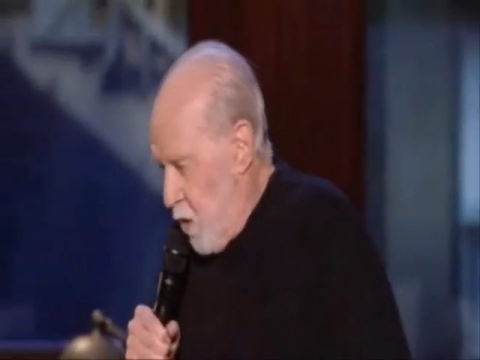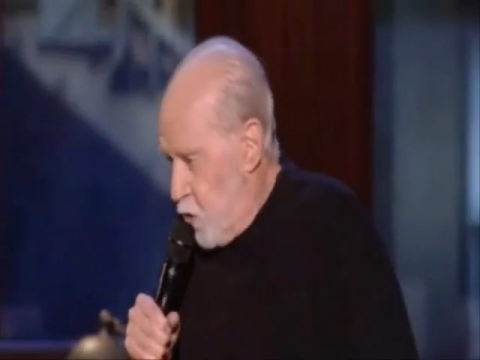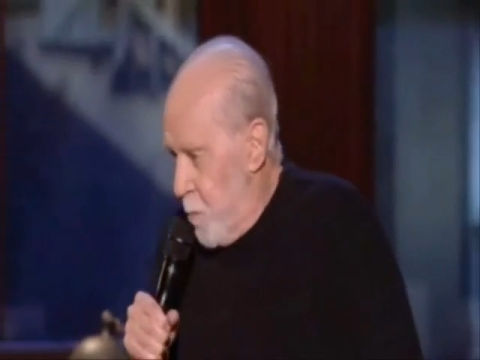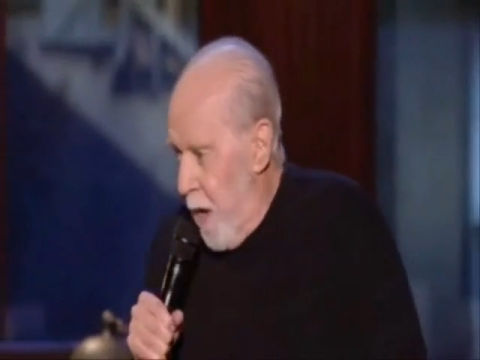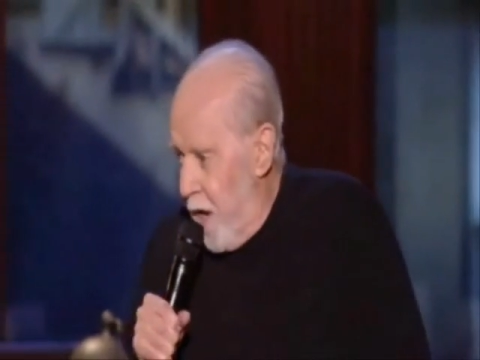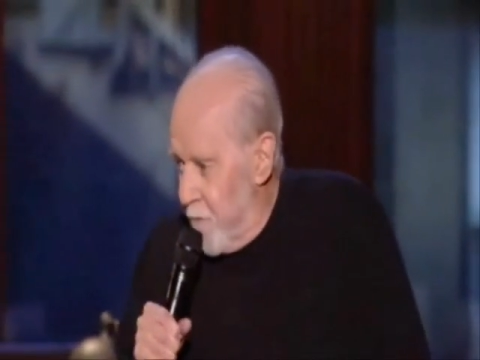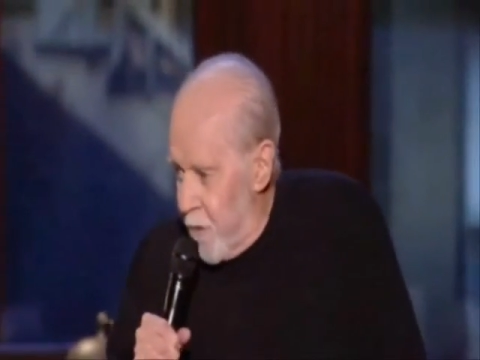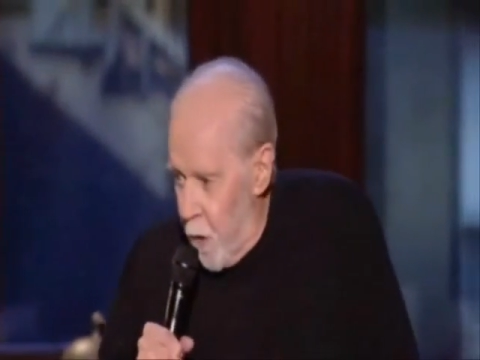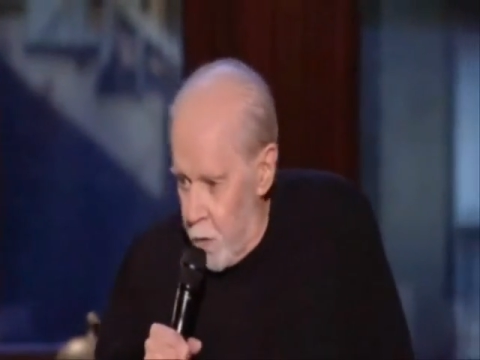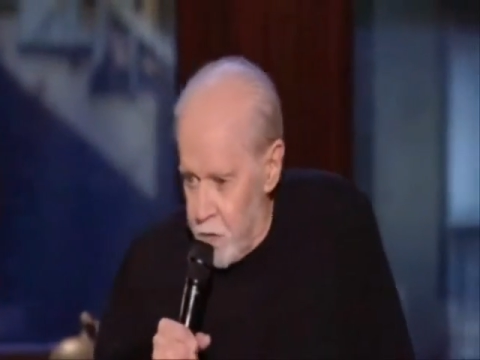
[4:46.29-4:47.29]
As you may
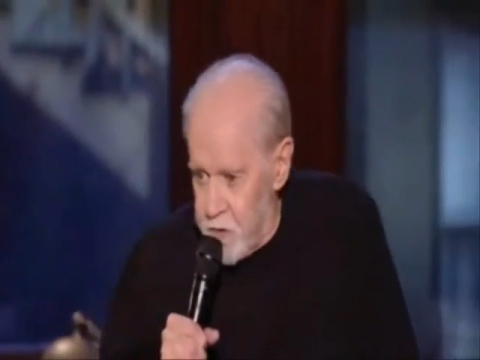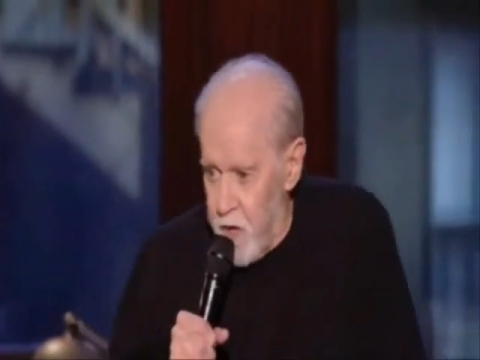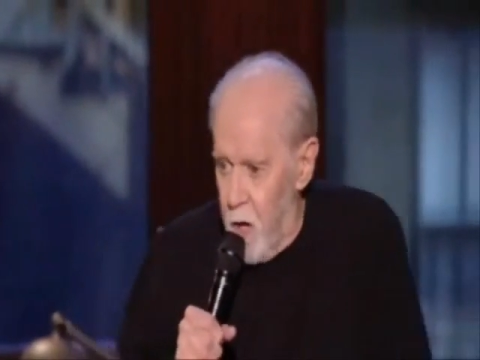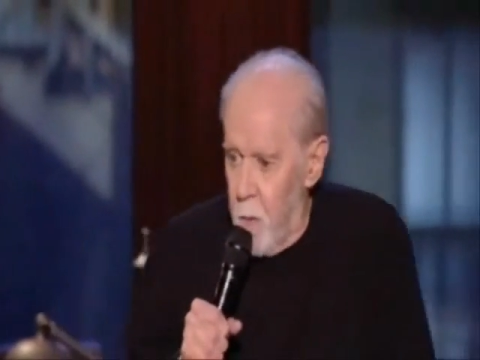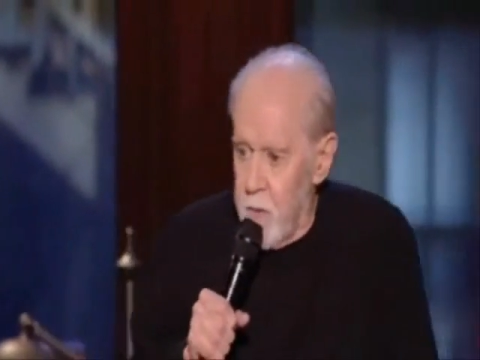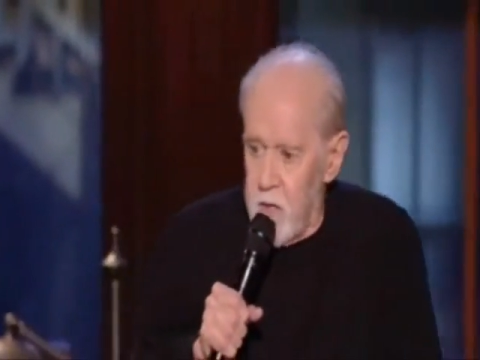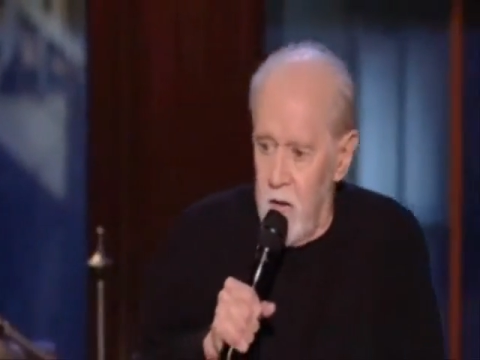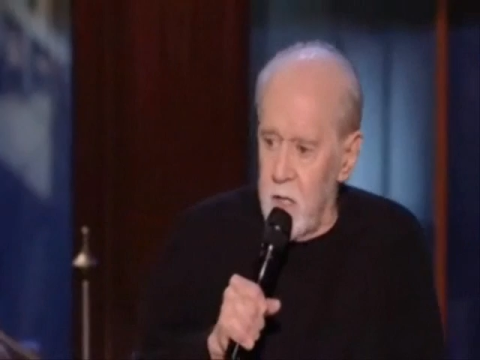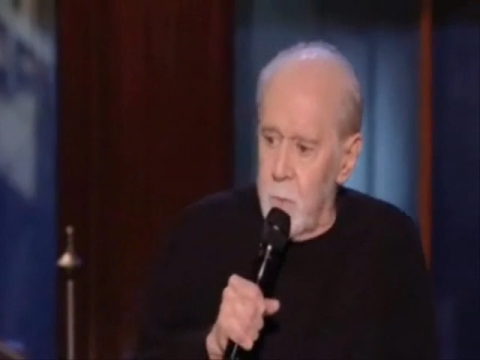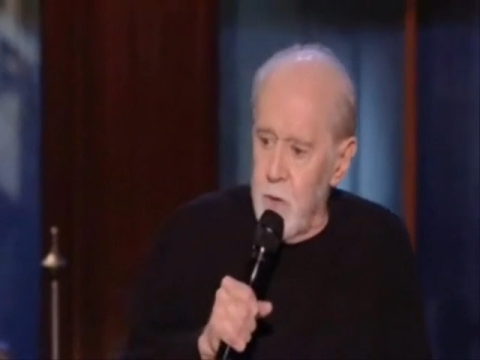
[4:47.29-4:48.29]
have noticed, I always
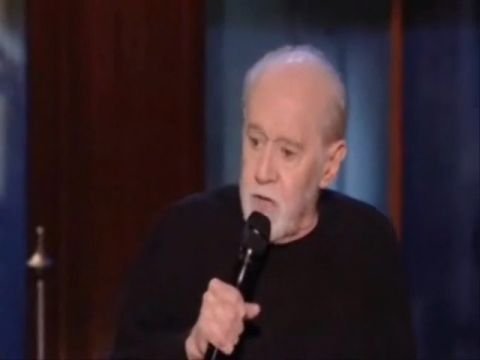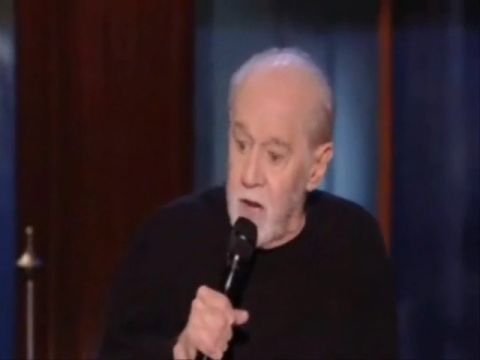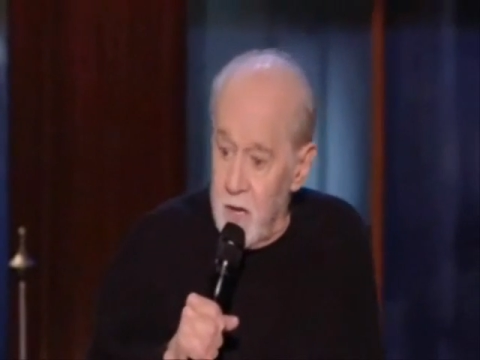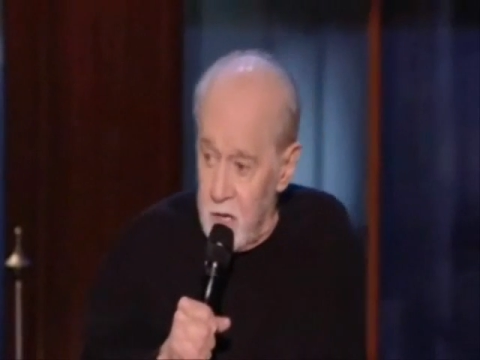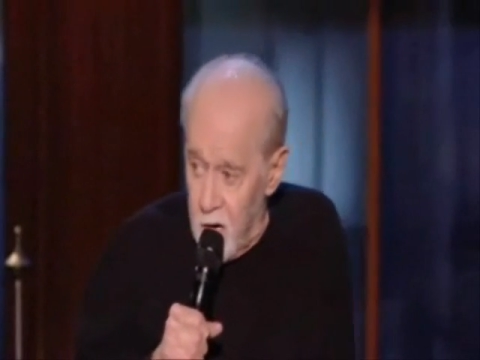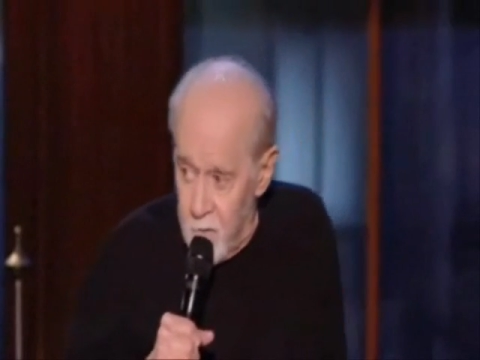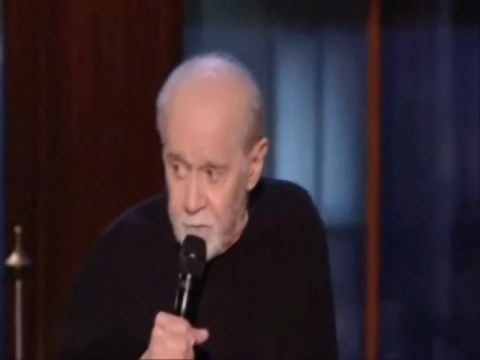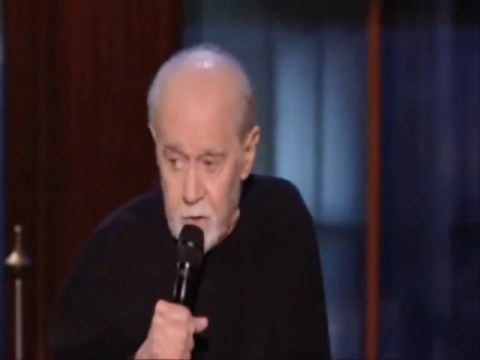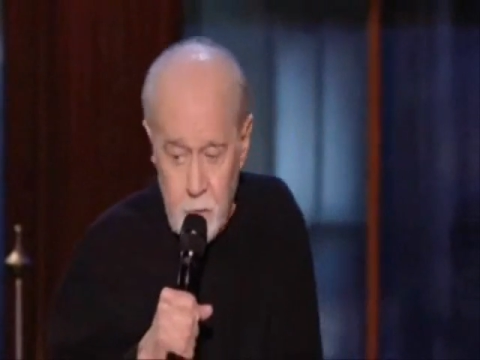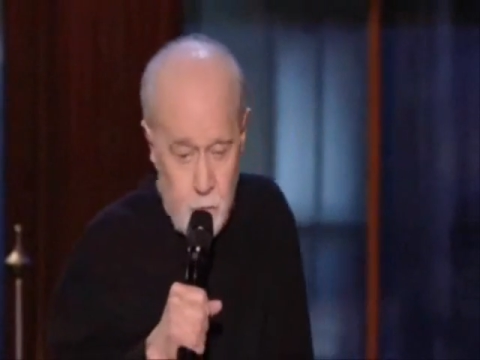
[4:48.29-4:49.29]
like to present a
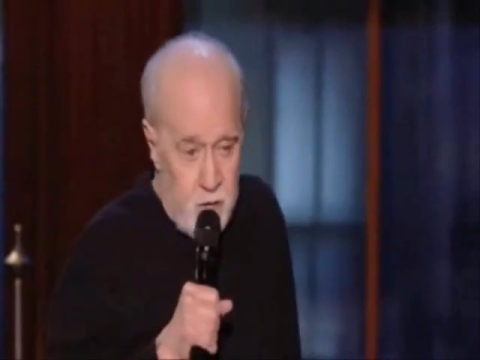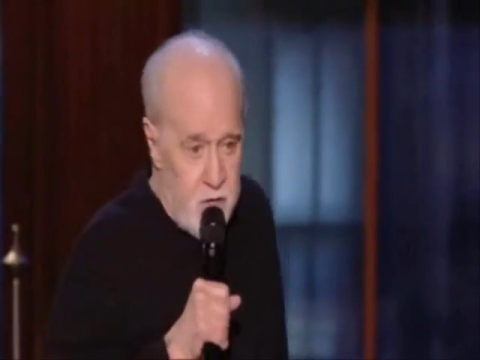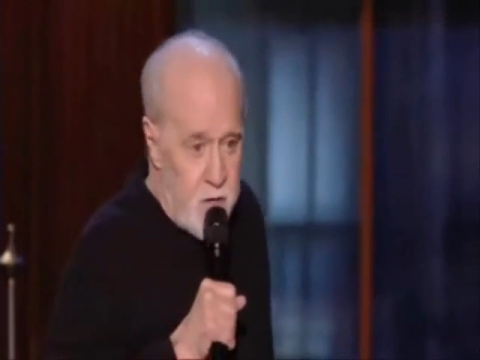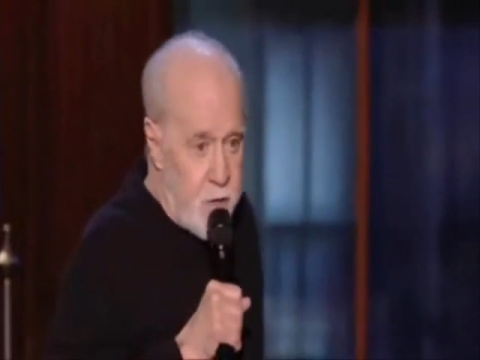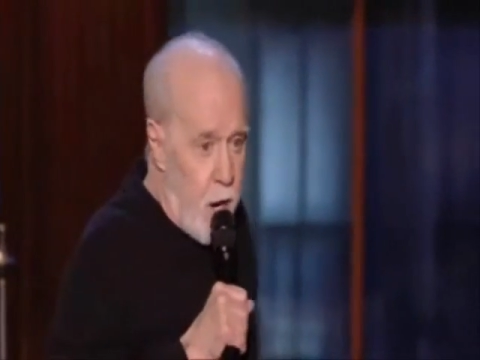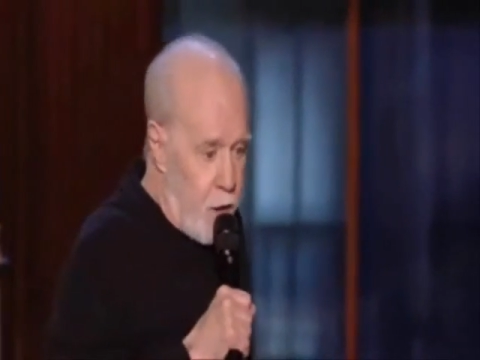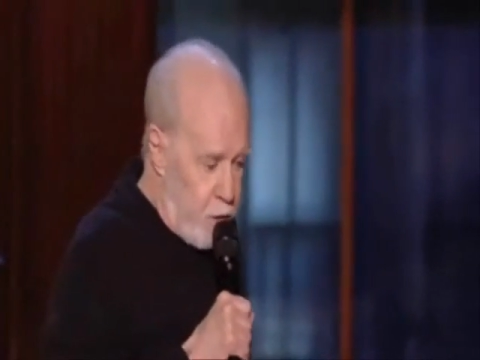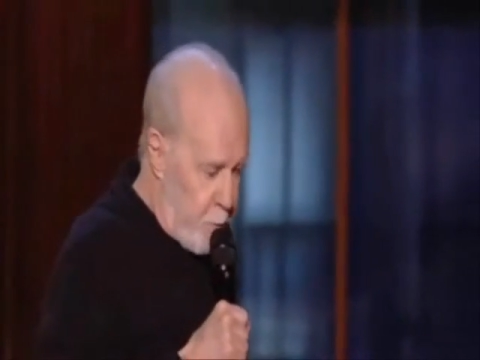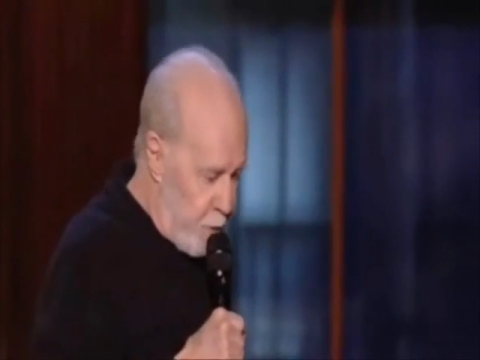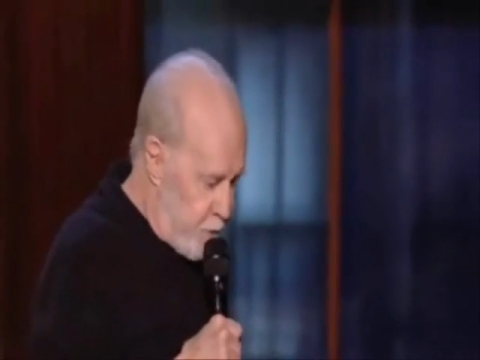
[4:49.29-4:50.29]
carefully reasoned
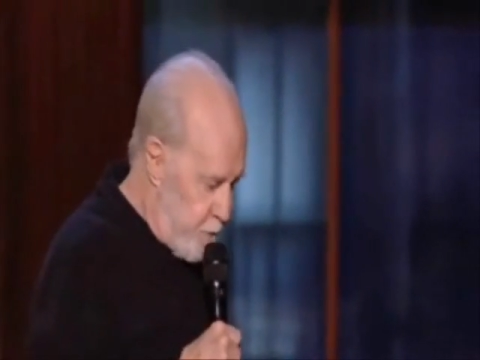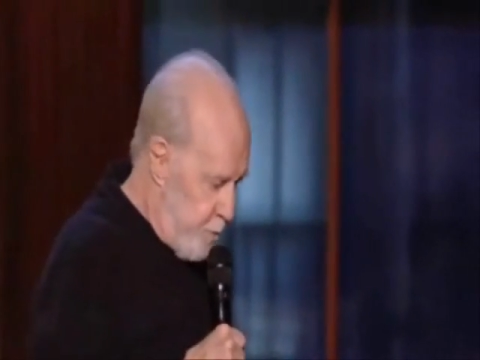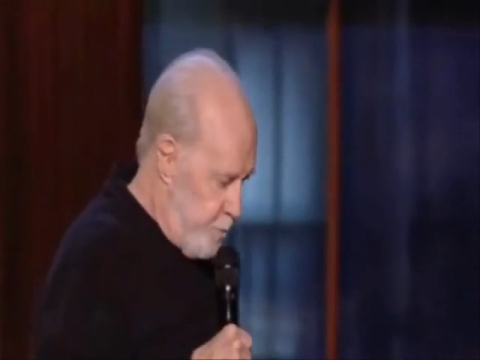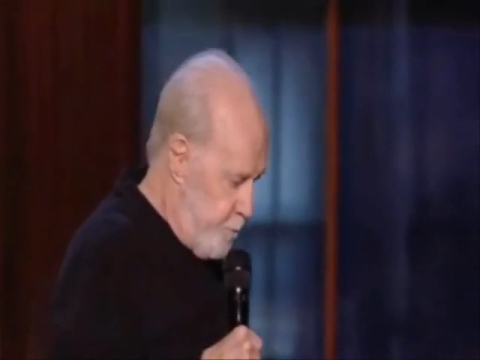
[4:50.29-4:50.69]
argument.